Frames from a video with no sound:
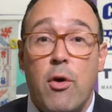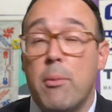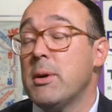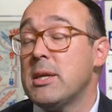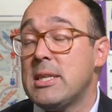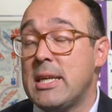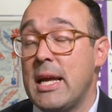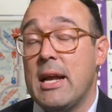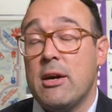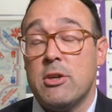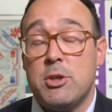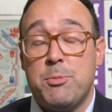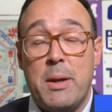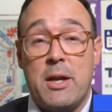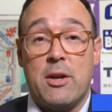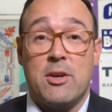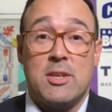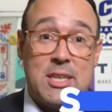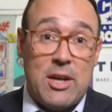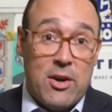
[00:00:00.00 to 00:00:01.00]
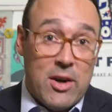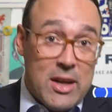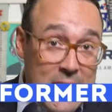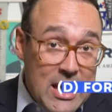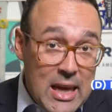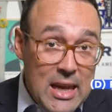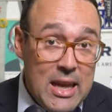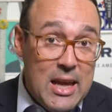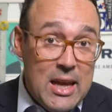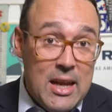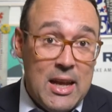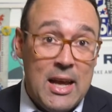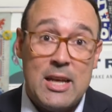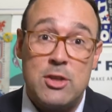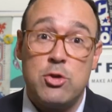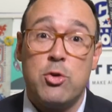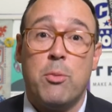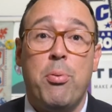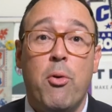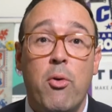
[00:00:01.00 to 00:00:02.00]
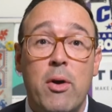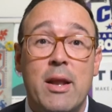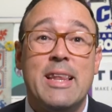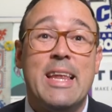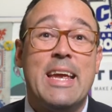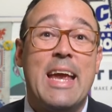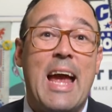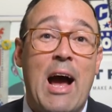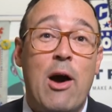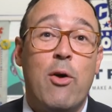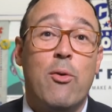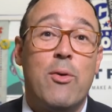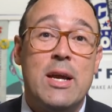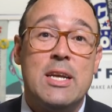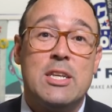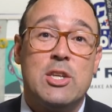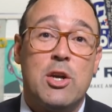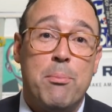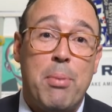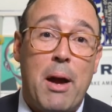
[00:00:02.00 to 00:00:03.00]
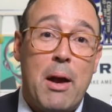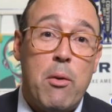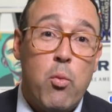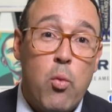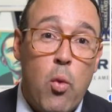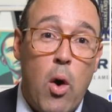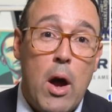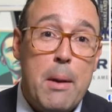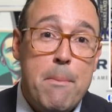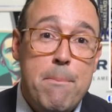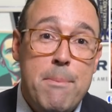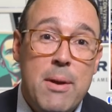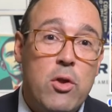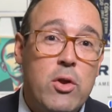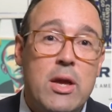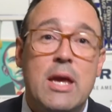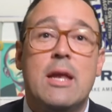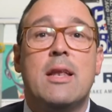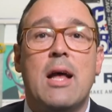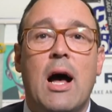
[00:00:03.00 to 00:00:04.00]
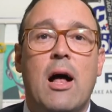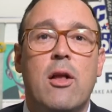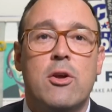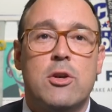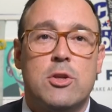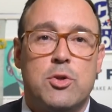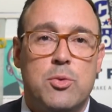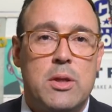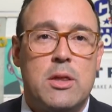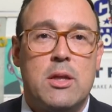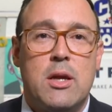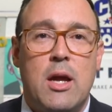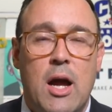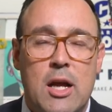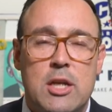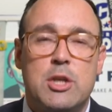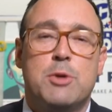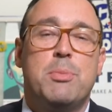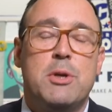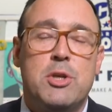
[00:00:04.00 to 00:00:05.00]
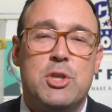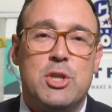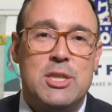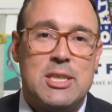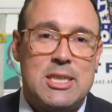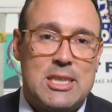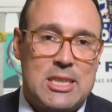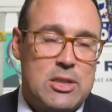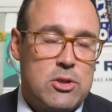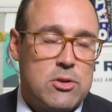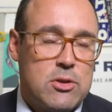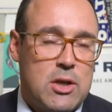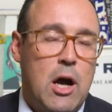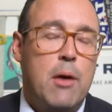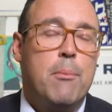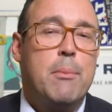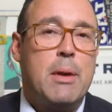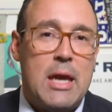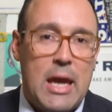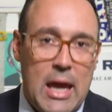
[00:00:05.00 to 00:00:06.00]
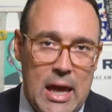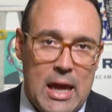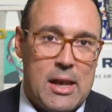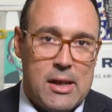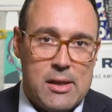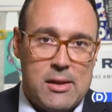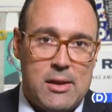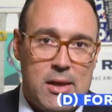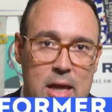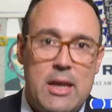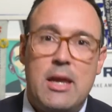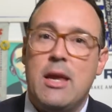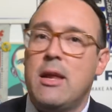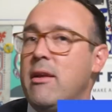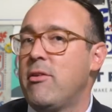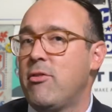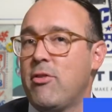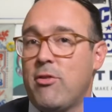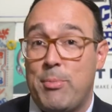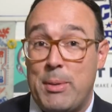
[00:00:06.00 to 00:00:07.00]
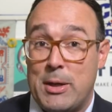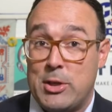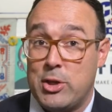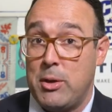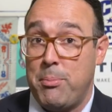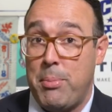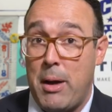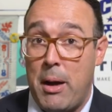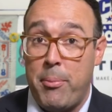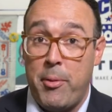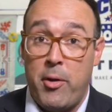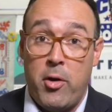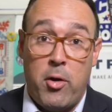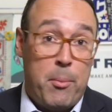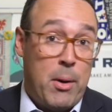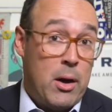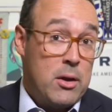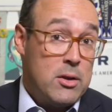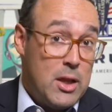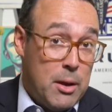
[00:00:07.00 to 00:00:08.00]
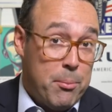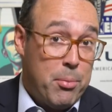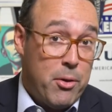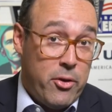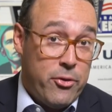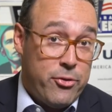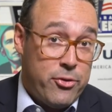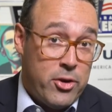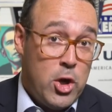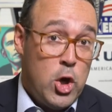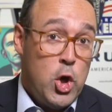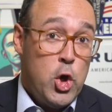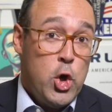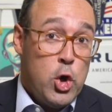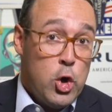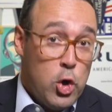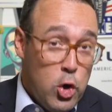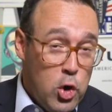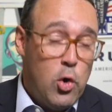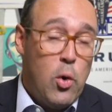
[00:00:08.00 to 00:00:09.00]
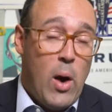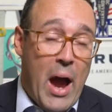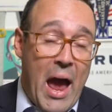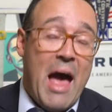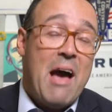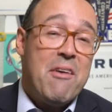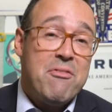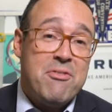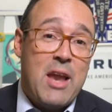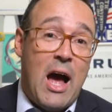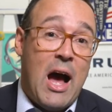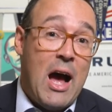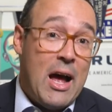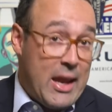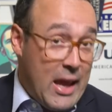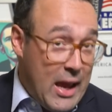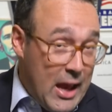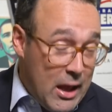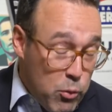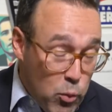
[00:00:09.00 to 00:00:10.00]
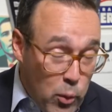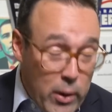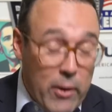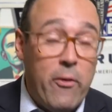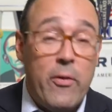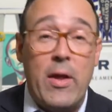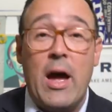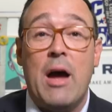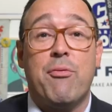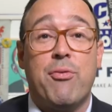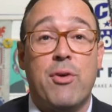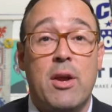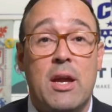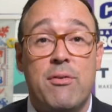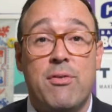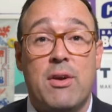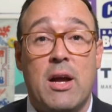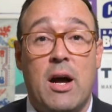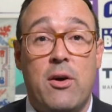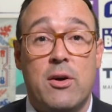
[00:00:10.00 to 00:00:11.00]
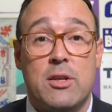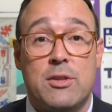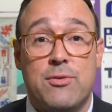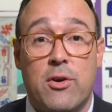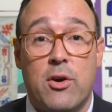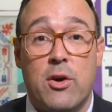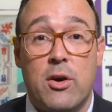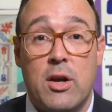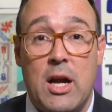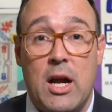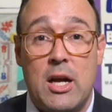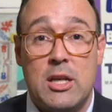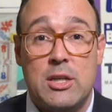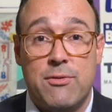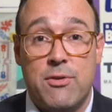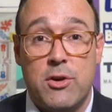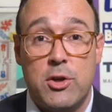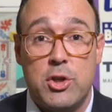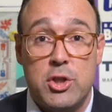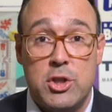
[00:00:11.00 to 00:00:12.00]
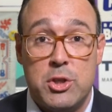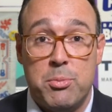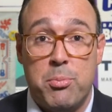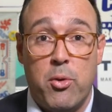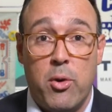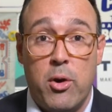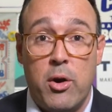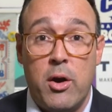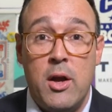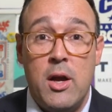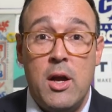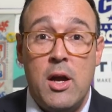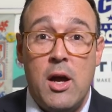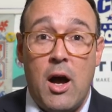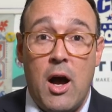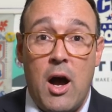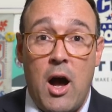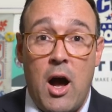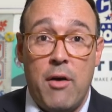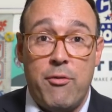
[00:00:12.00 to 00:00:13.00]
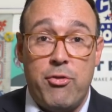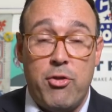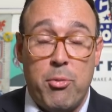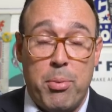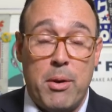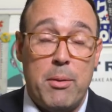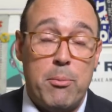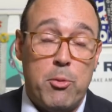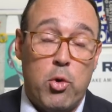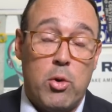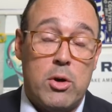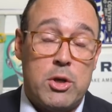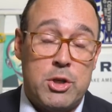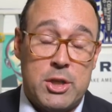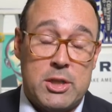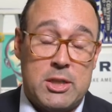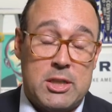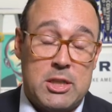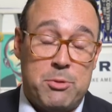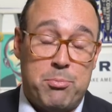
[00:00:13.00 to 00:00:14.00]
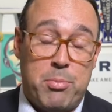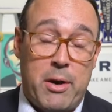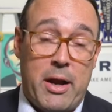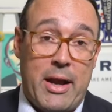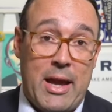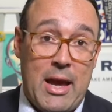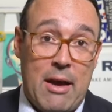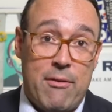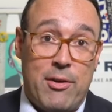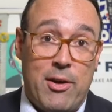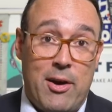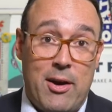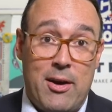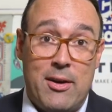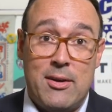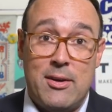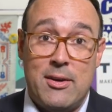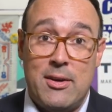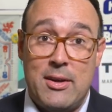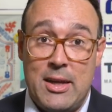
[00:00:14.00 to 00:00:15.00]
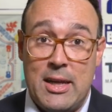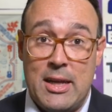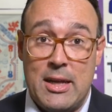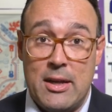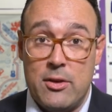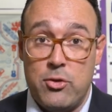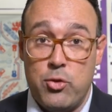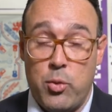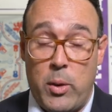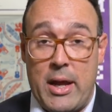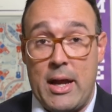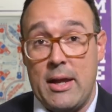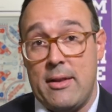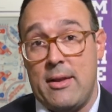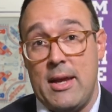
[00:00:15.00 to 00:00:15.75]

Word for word: Former State House Speaker Sarah Gideon has reportedly outraised her by one million dollars, with contributions still coming in. Gideon is especially popular among liberals, who have not and will not forgive Collins for her controversial support of Supreme Court Justice Brett Kavanaugh in twenty